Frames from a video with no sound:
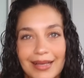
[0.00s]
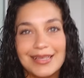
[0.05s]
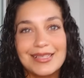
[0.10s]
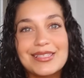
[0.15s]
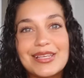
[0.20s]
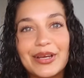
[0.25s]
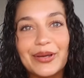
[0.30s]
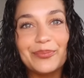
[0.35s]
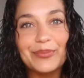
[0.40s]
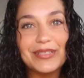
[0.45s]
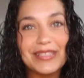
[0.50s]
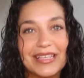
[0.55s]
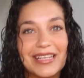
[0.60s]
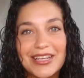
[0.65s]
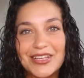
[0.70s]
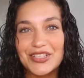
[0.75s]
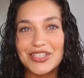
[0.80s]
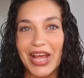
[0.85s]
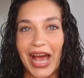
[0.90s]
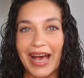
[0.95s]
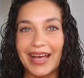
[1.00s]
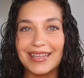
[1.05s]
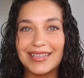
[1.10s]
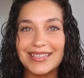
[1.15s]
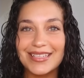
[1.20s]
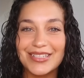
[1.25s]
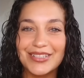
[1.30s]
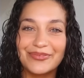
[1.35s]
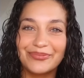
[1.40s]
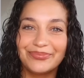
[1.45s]
So I'm just going to
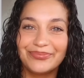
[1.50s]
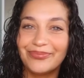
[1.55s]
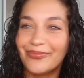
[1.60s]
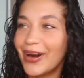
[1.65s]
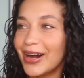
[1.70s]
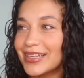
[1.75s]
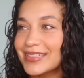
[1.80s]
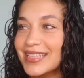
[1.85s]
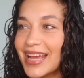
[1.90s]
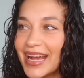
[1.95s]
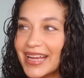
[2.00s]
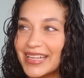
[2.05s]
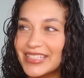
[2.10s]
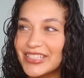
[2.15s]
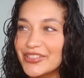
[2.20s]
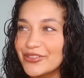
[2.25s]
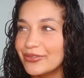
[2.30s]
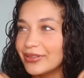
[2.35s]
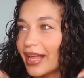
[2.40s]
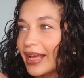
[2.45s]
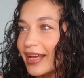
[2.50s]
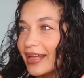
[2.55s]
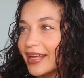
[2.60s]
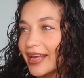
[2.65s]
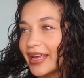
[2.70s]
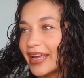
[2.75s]
chat whilst I do like I